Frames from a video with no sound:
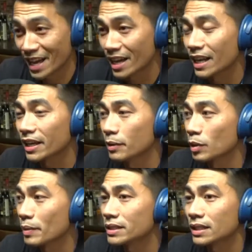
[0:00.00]
Yeah, like
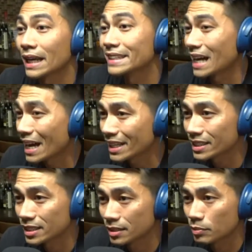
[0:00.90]
implementing like
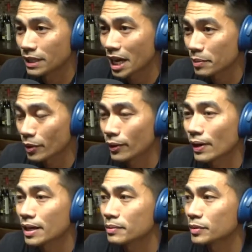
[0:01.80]
diet
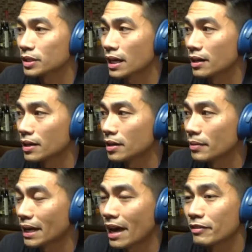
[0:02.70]
programs,
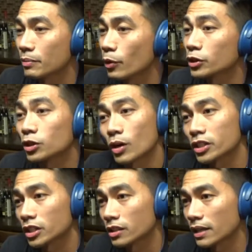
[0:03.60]
and having more
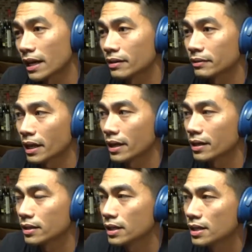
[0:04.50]
structure.
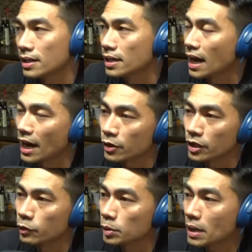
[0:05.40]
And I don't
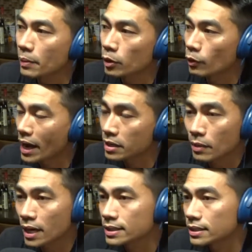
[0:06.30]
think we'd be able to
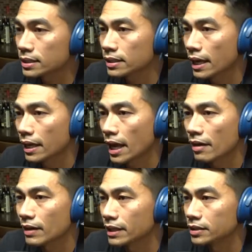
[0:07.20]
randomize it and
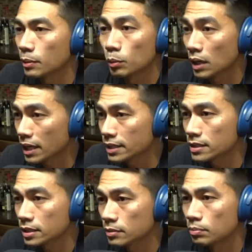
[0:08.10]
have like double blinds.